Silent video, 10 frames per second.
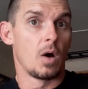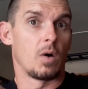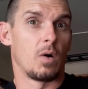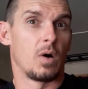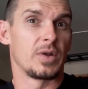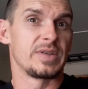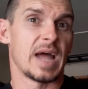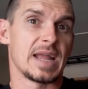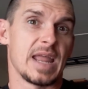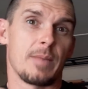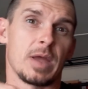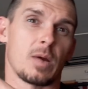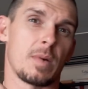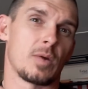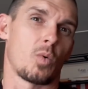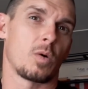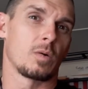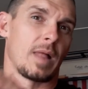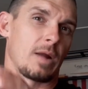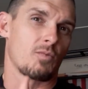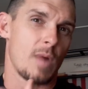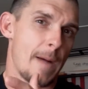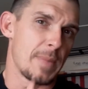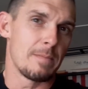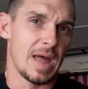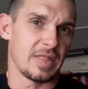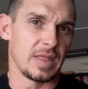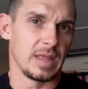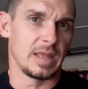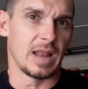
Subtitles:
On dynamic and or like rep method,